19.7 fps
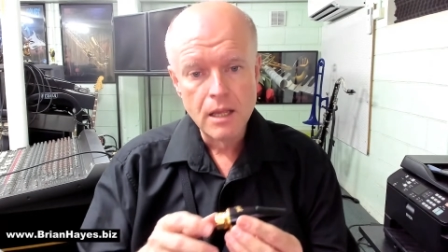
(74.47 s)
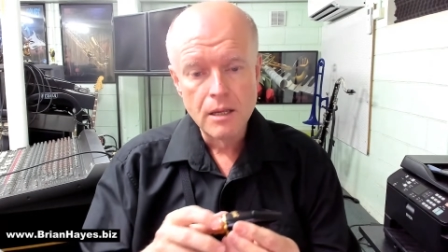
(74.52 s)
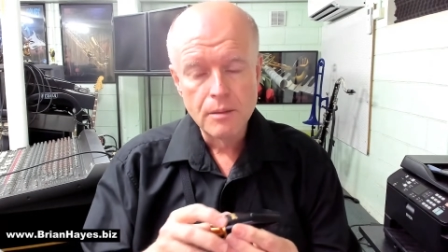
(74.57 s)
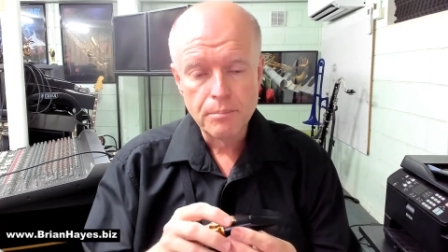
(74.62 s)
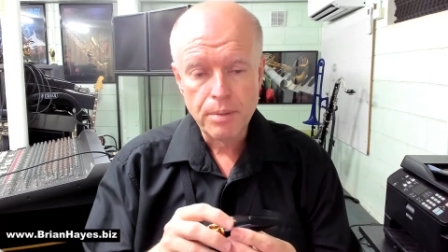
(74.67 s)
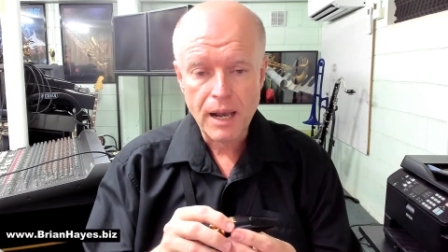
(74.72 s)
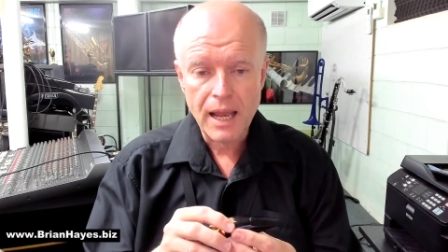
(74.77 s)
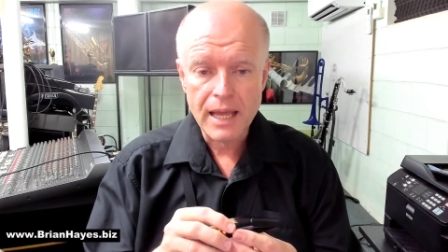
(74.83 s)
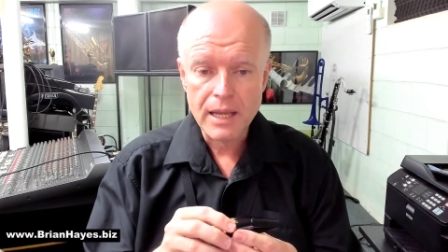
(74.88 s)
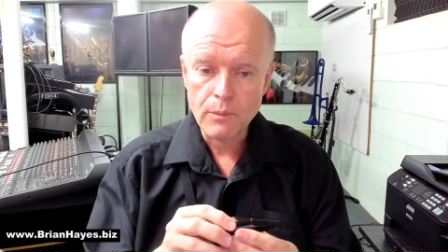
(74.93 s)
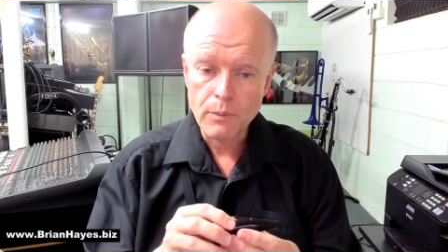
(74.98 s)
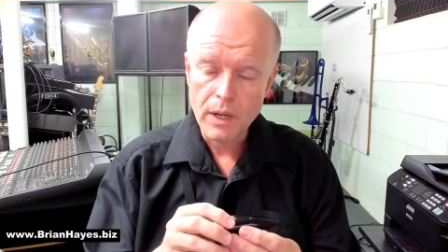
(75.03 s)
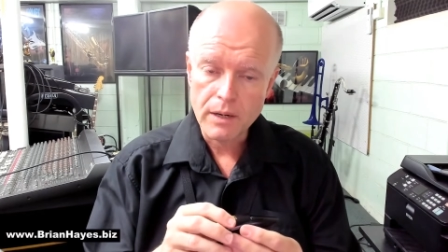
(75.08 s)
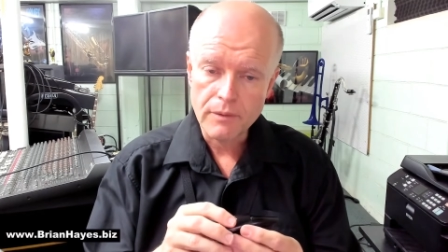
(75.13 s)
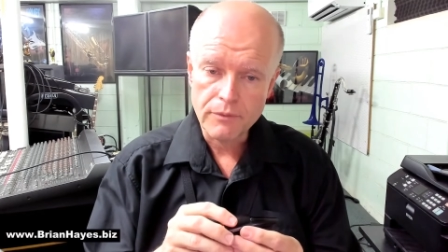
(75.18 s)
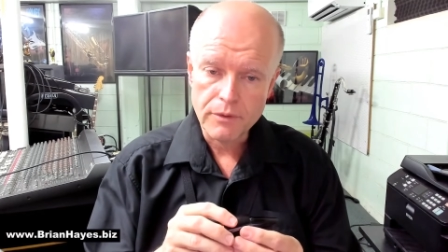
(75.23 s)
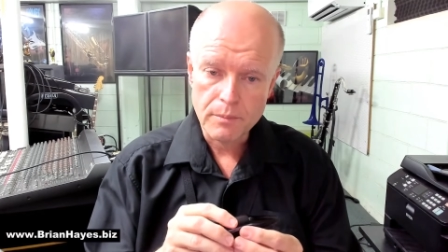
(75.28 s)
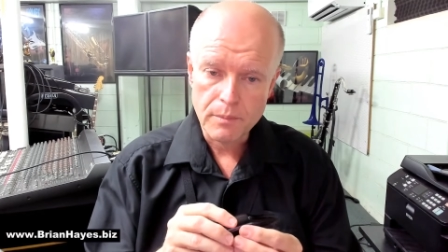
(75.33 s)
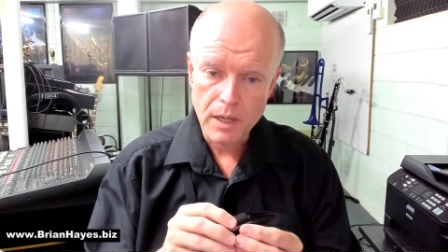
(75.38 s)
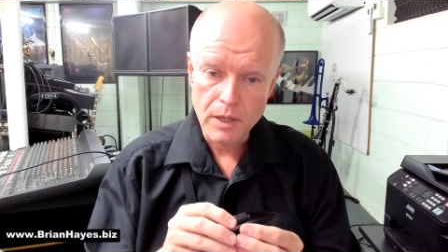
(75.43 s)
playing one
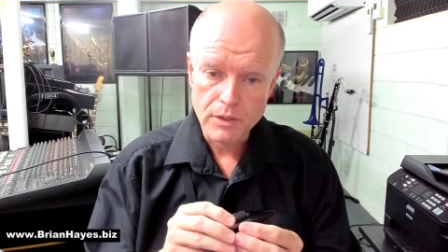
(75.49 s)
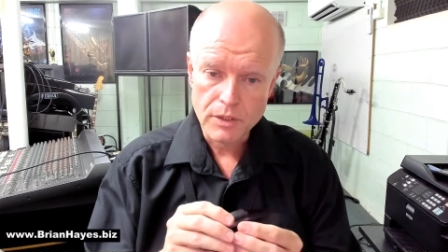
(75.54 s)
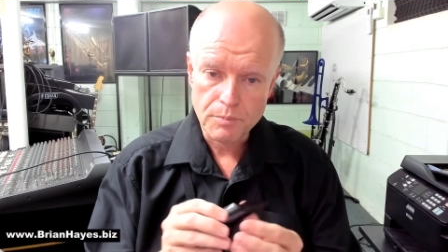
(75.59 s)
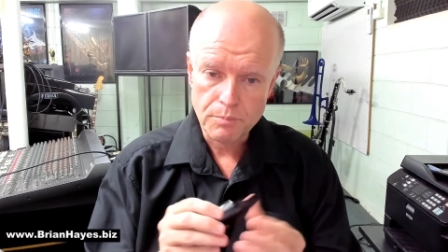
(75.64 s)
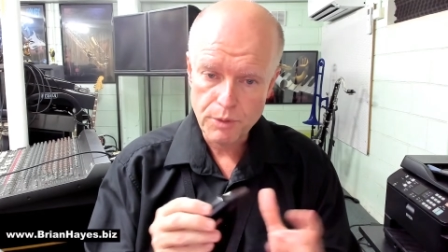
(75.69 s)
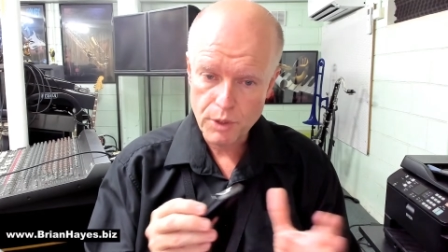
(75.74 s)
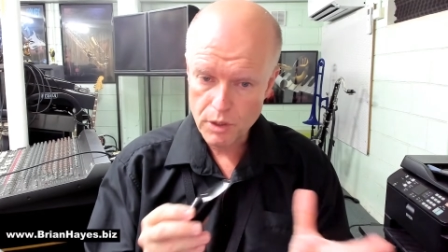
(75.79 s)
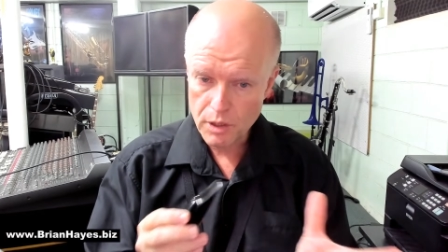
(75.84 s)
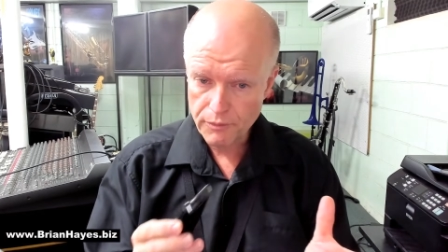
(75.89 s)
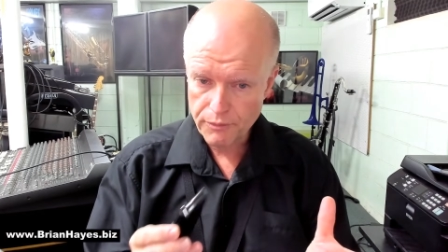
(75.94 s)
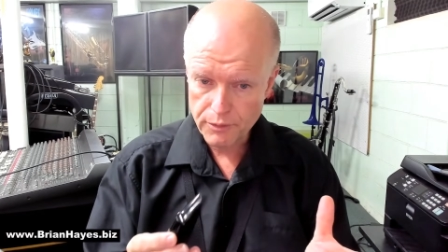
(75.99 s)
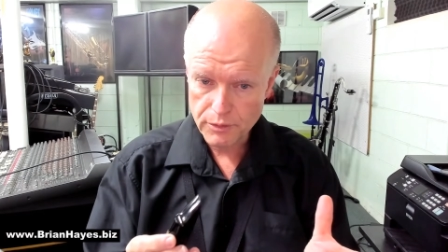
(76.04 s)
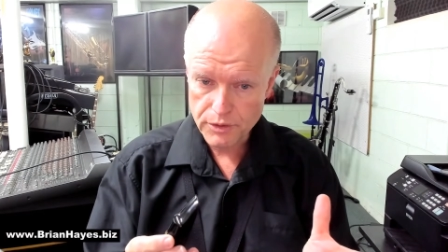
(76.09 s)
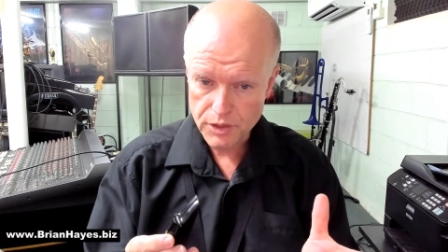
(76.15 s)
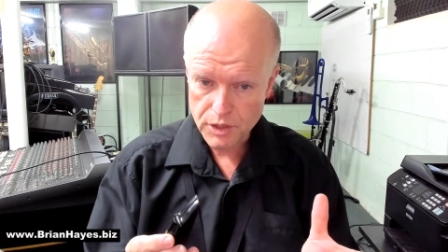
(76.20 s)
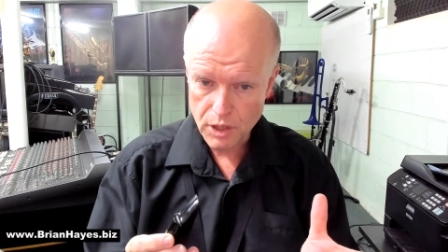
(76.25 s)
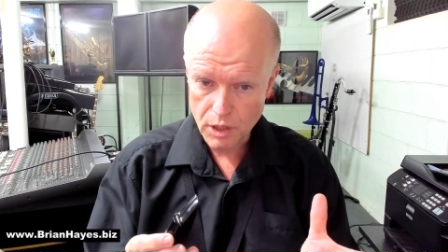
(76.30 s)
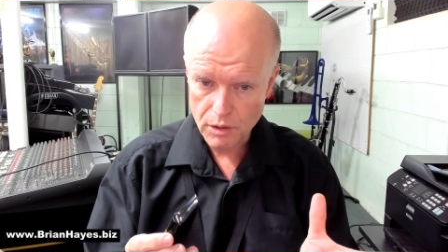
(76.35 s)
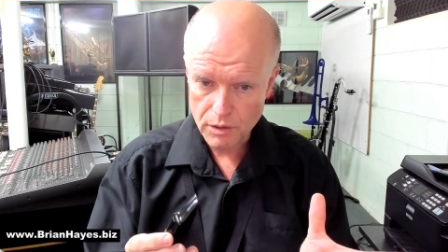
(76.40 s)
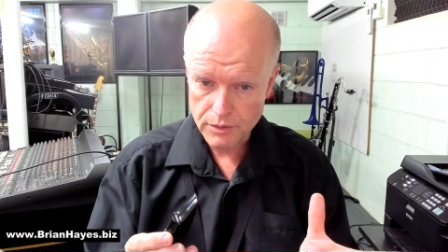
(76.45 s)
of the most beautiful
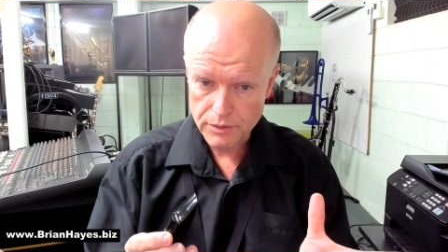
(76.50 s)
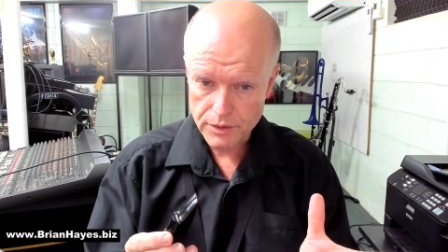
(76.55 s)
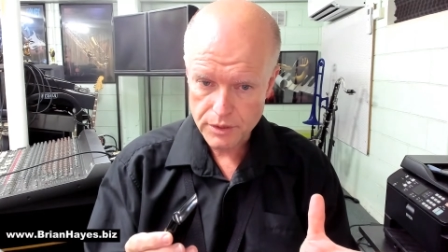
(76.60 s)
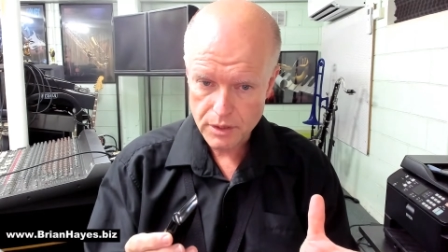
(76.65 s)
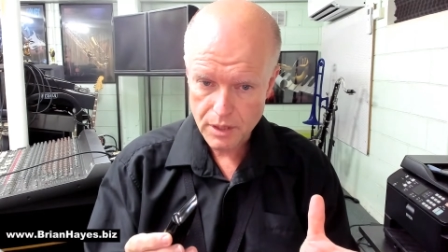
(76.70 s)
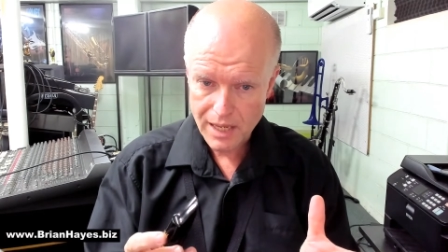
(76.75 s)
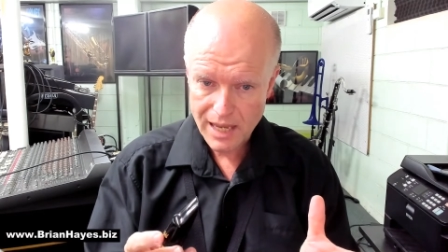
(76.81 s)
songs